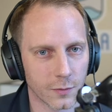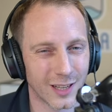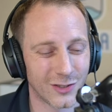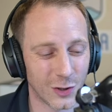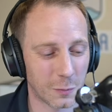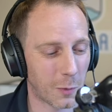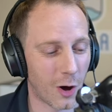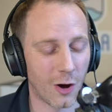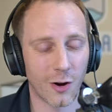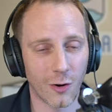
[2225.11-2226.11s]
It's just
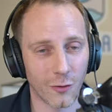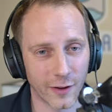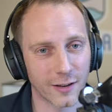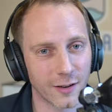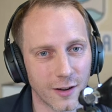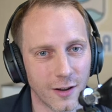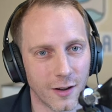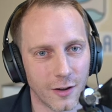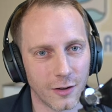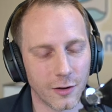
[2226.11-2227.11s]
part of it.
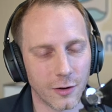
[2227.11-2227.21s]
You know,